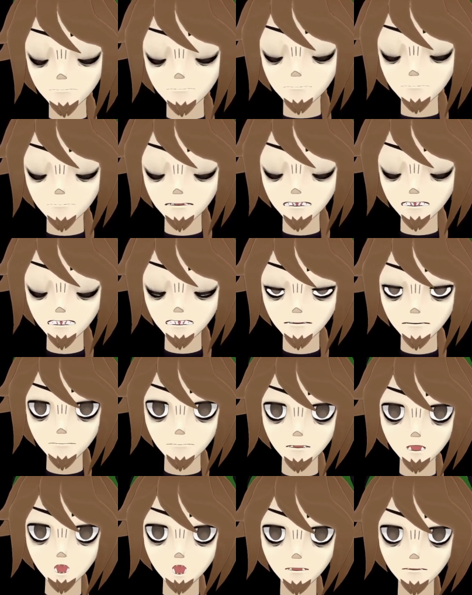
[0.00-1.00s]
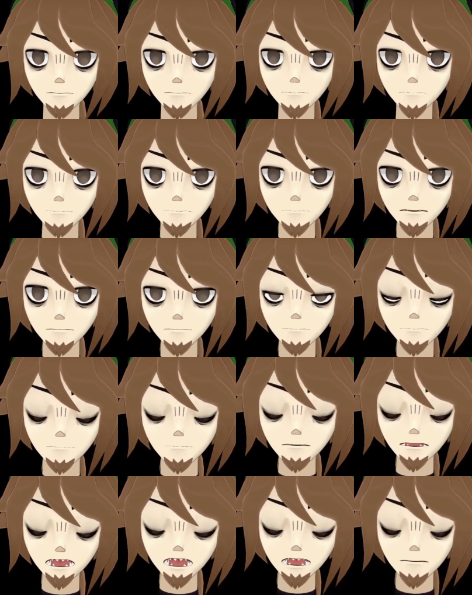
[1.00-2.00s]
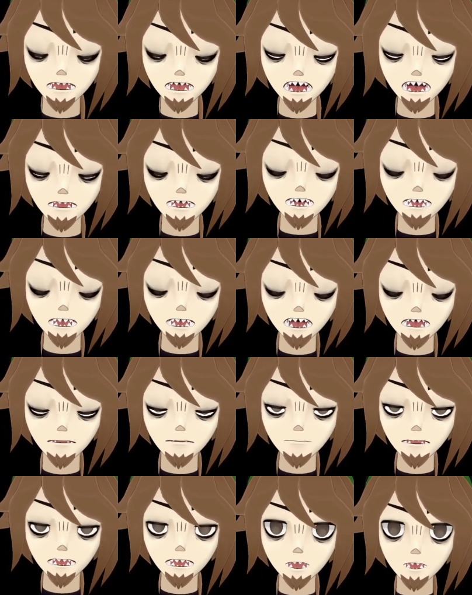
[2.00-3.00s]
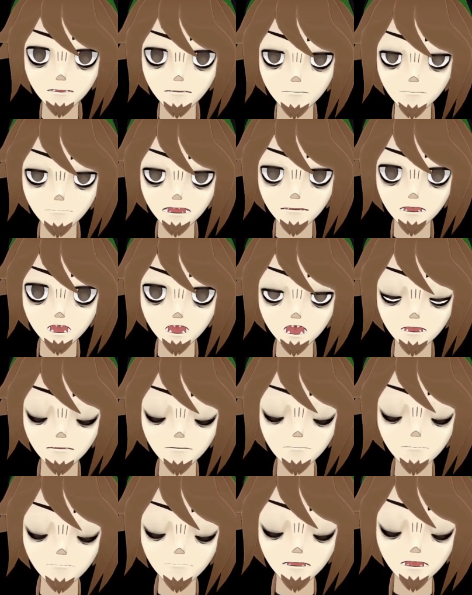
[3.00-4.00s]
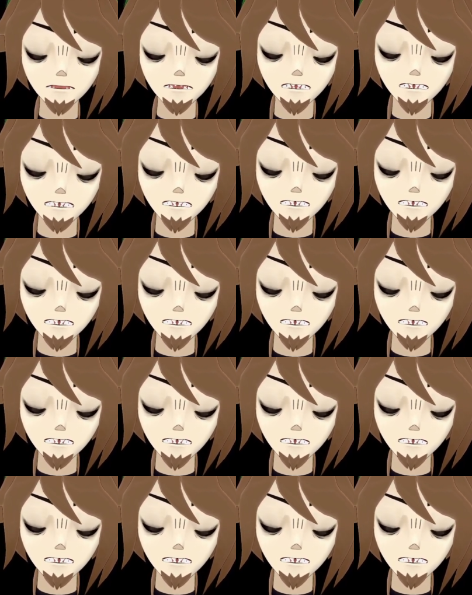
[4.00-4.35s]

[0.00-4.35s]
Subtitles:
So, if there's anything to take away from this